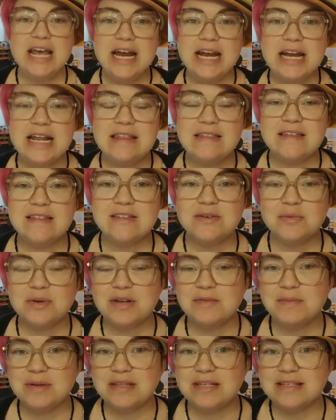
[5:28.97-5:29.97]
Anything that would
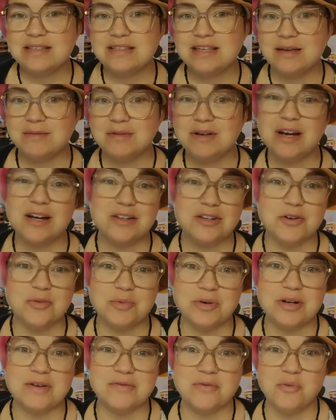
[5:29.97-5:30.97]
have been the same color
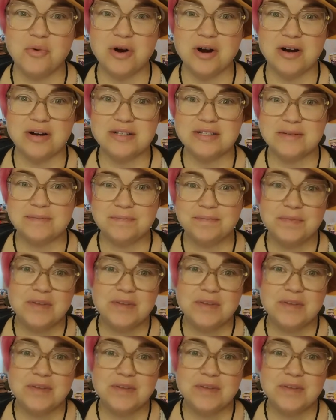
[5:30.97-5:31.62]
would have worked.